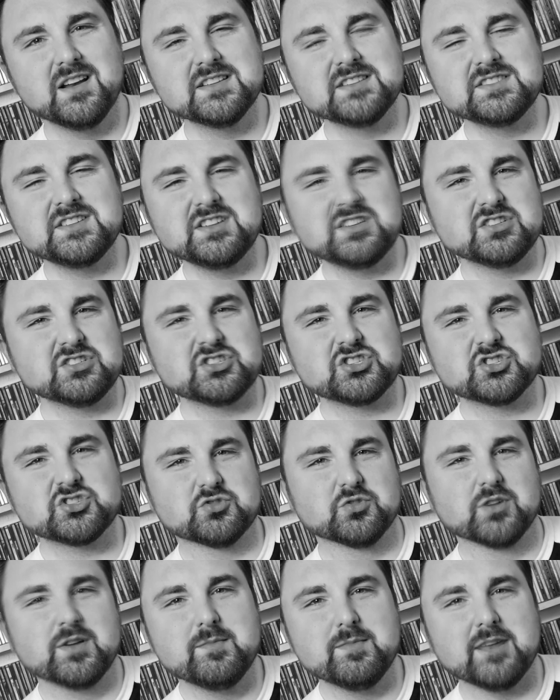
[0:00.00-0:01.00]
doesn't he just
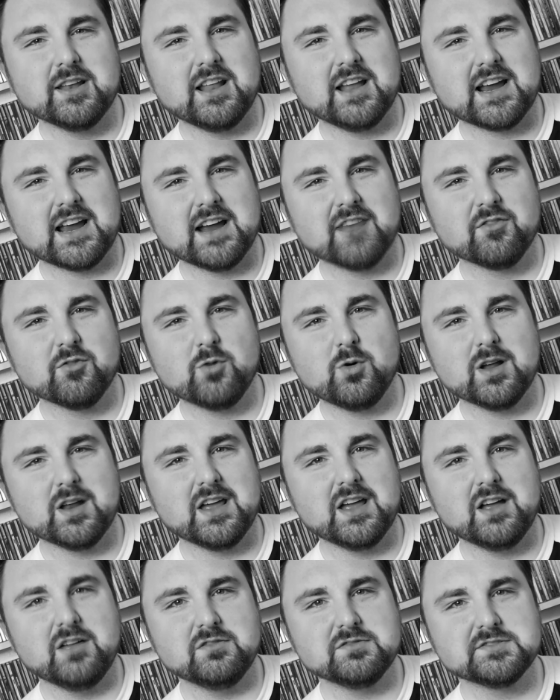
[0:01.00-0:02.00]
stream it like everyone
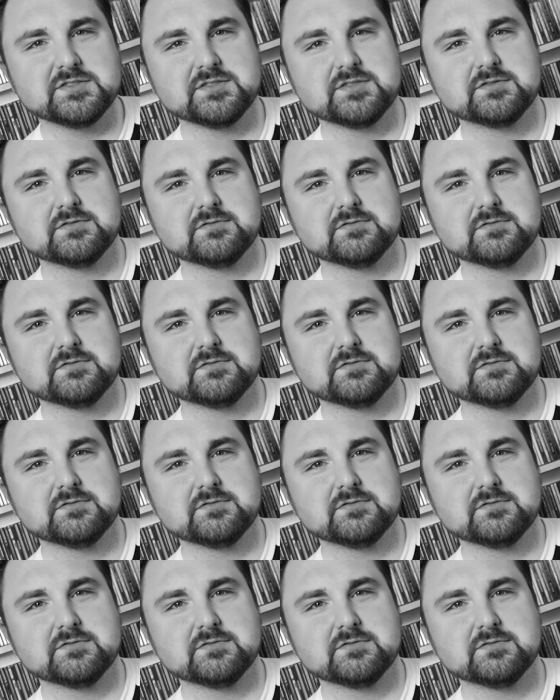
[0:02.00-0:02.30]
else?